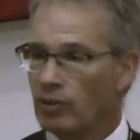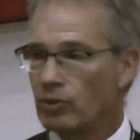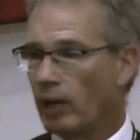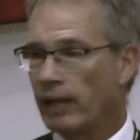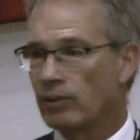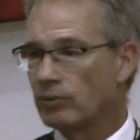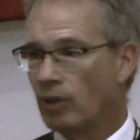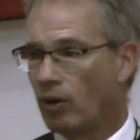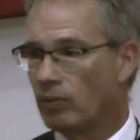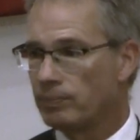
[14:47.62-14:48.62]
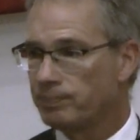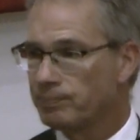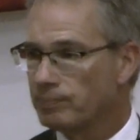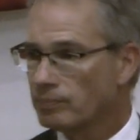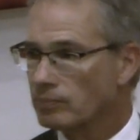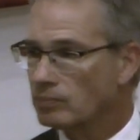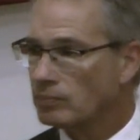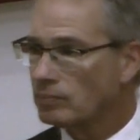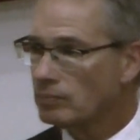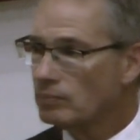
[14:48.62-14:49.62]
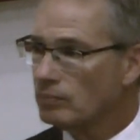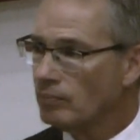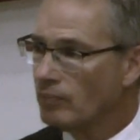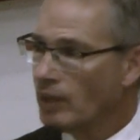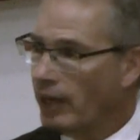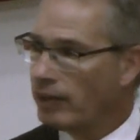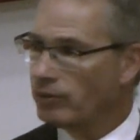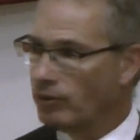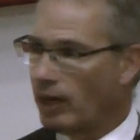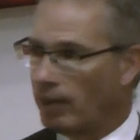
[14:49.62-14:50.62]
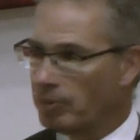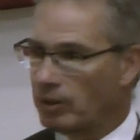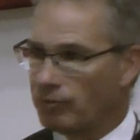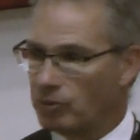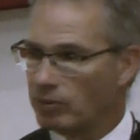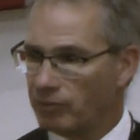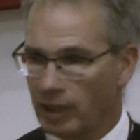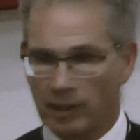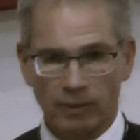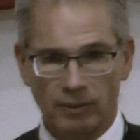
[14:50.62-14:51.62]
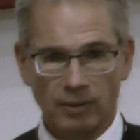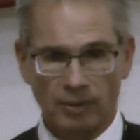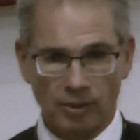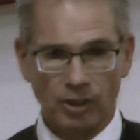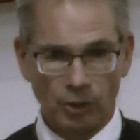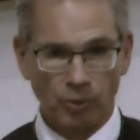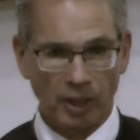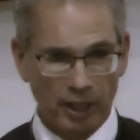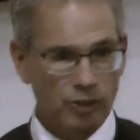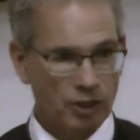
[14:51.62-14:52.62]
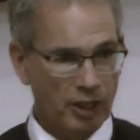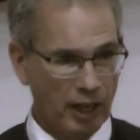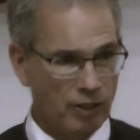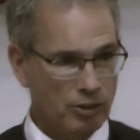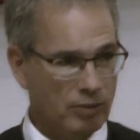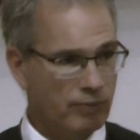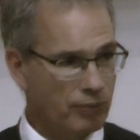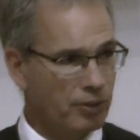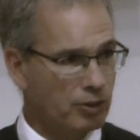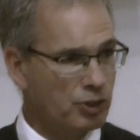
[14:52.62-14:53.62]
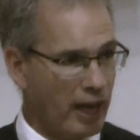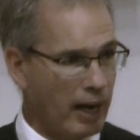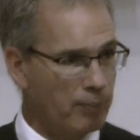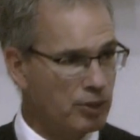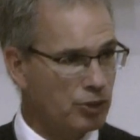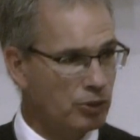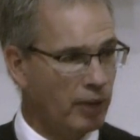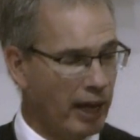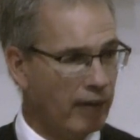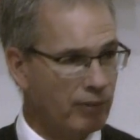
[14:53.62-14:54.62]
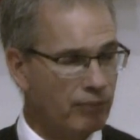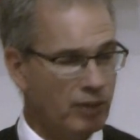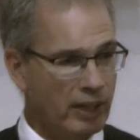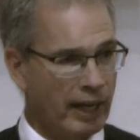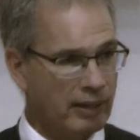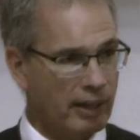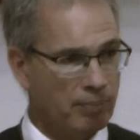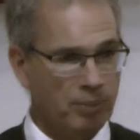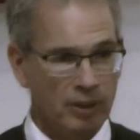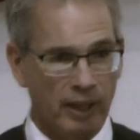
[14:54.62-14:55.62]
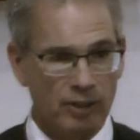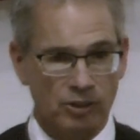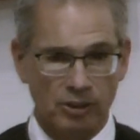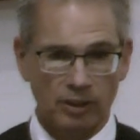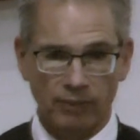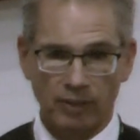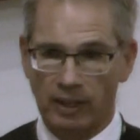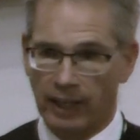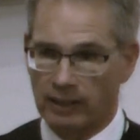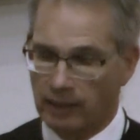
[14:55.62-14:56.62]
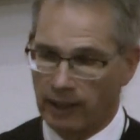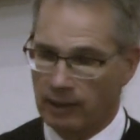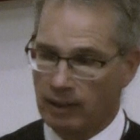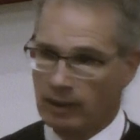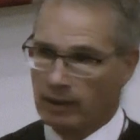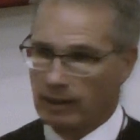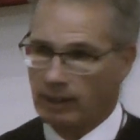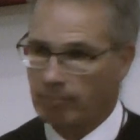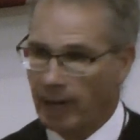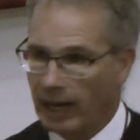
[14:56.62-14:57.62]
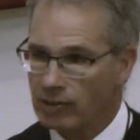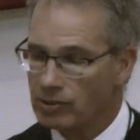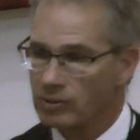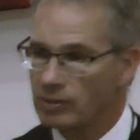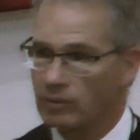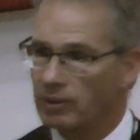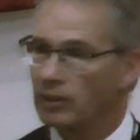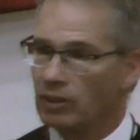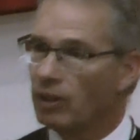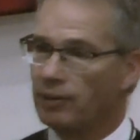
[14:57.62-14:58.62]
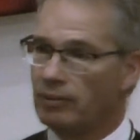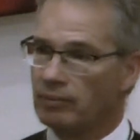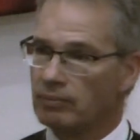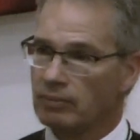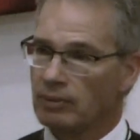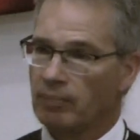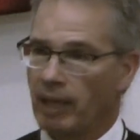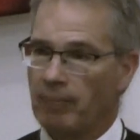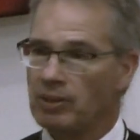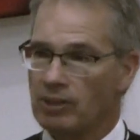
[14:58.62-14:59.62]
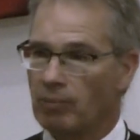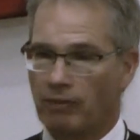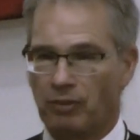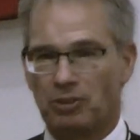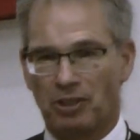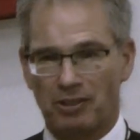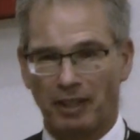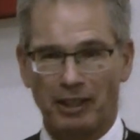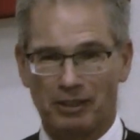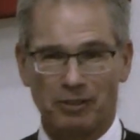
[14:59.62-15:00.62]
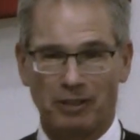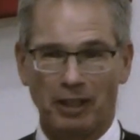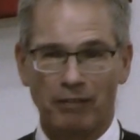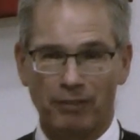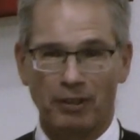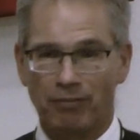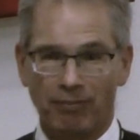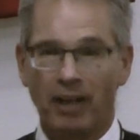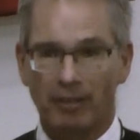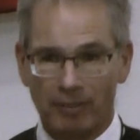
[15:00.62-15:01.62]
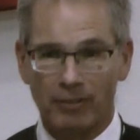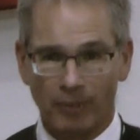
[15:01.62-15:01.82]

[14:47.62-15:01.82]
So I don't know. I don't know how many of you have done continuing education for the jobs that you have. If you got that PhD, if you got that master's degree, good. Maybe some of you just like to study for the fun of it,